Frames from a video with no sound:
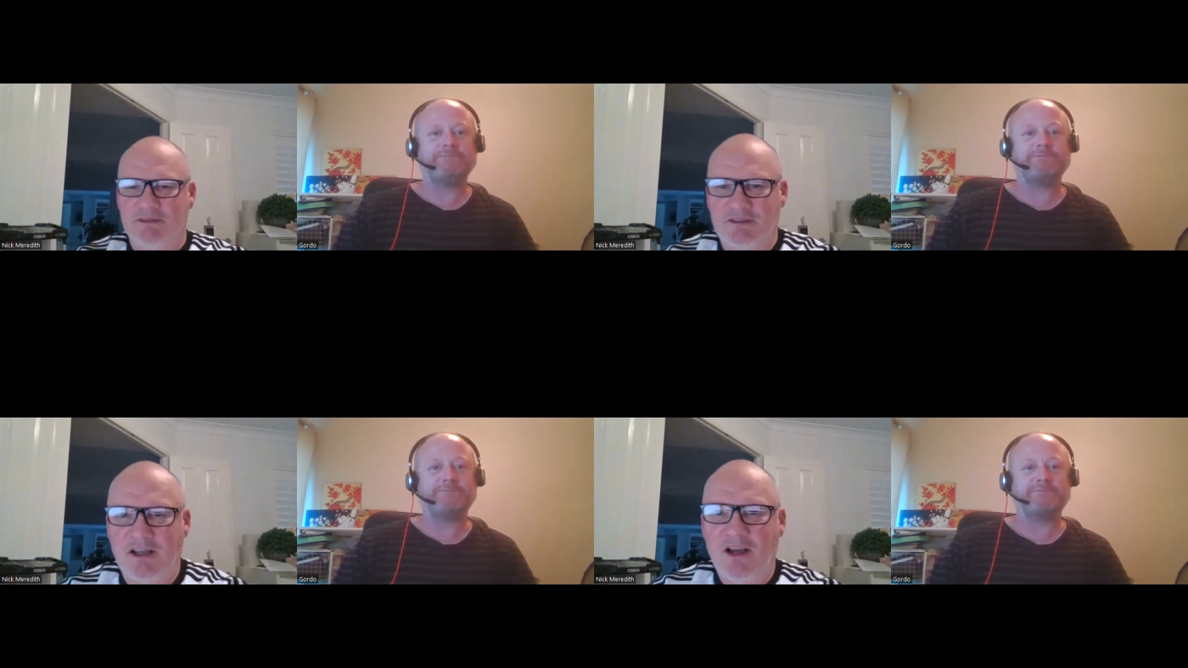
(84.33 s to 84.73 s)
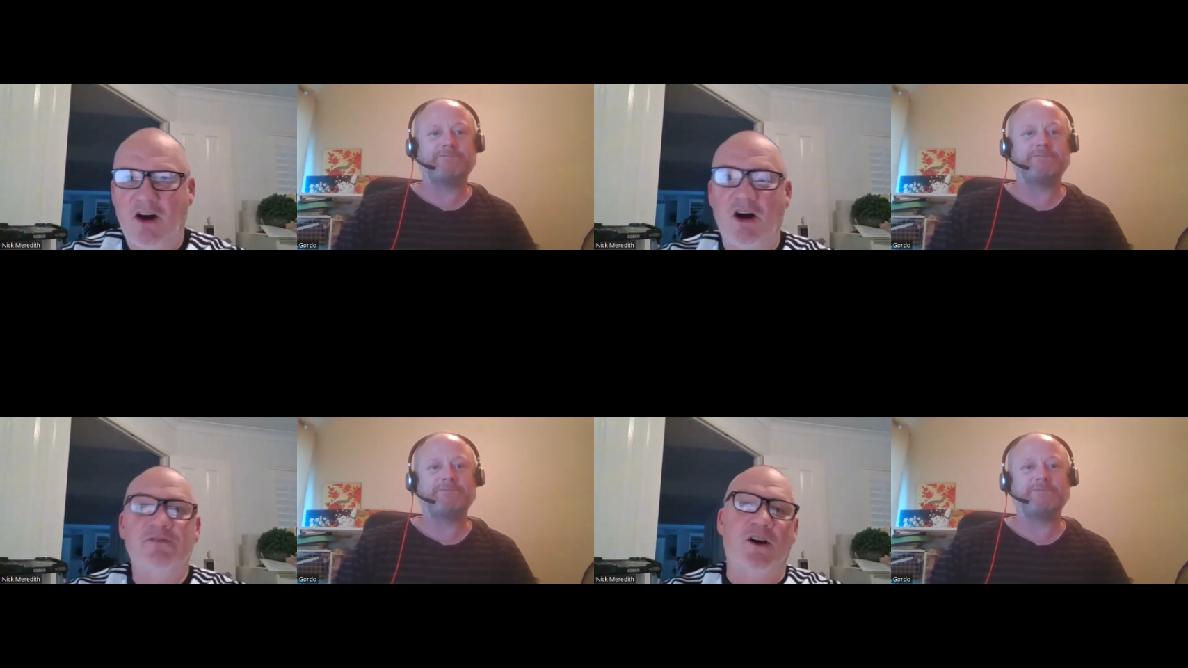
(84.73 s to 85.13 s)
Speaker 1: It,
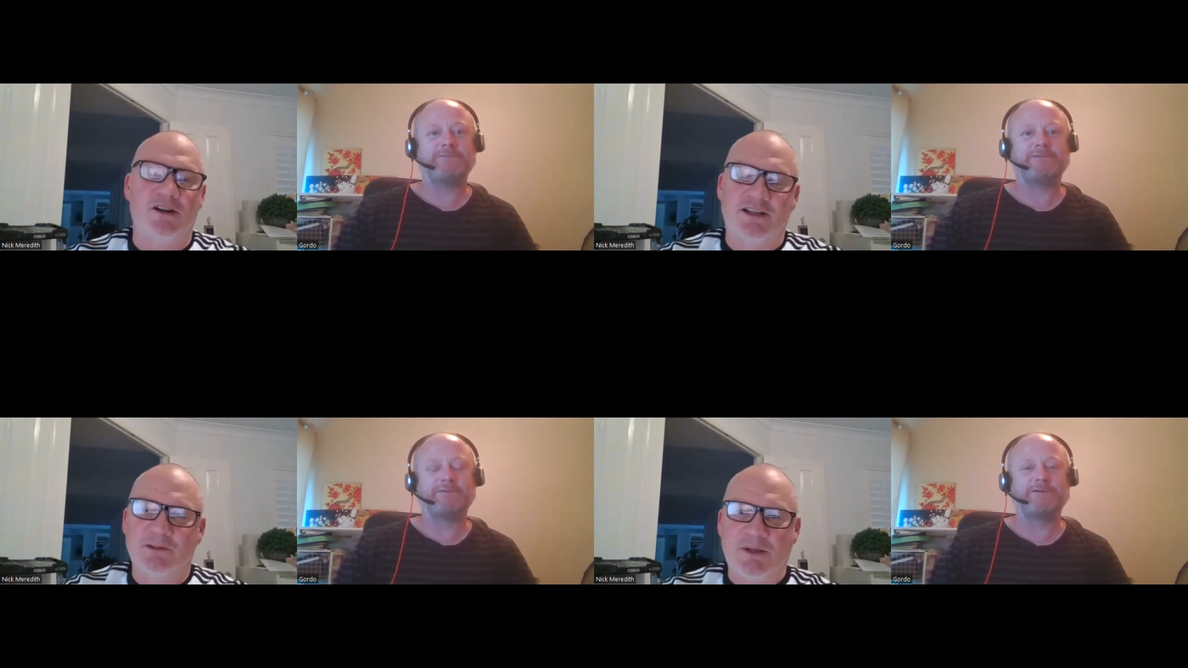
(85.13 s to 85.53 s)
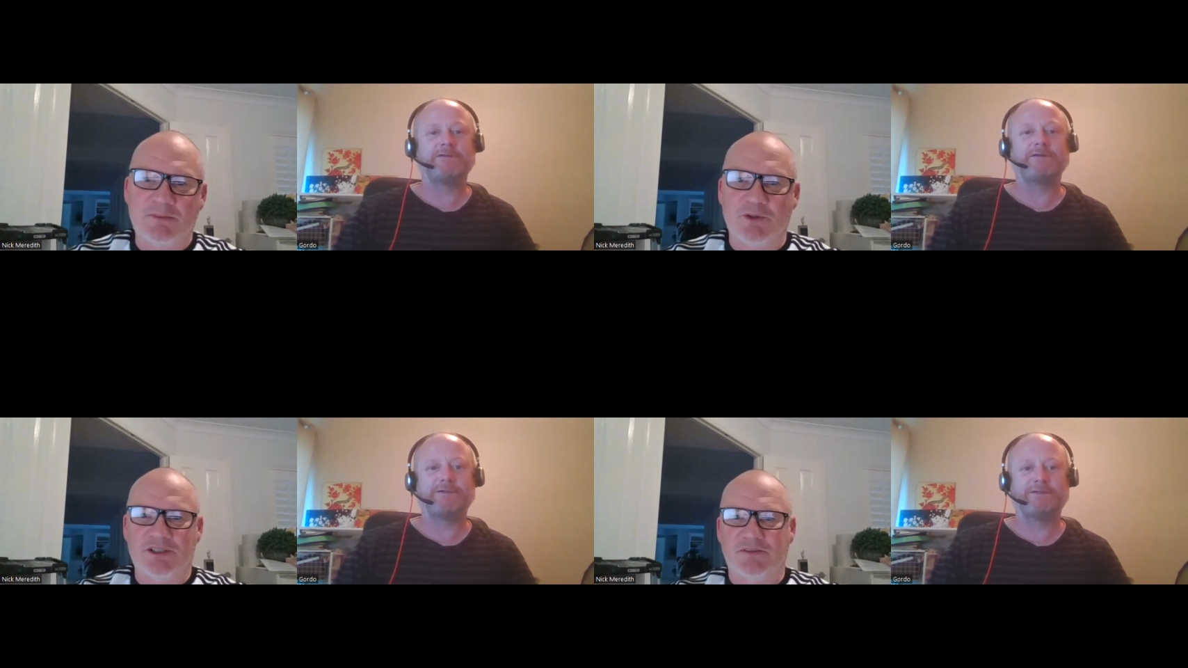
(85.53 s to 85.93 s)
I find it a little
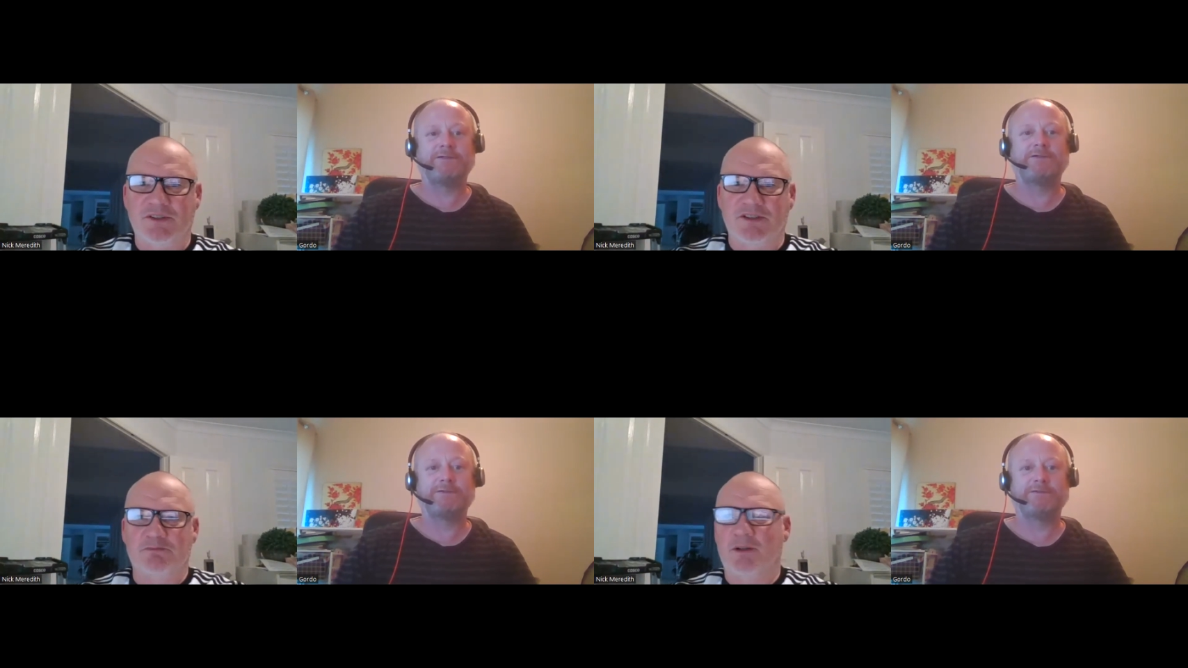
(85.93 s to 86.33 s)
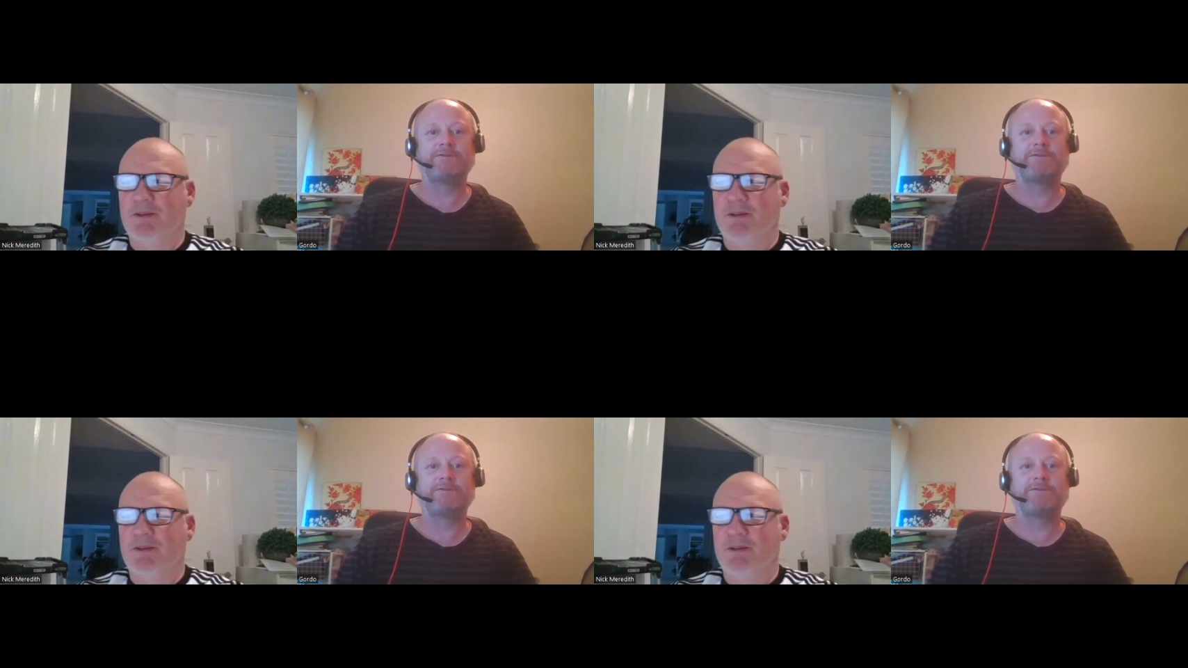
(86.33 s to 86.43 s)
bit more difficult.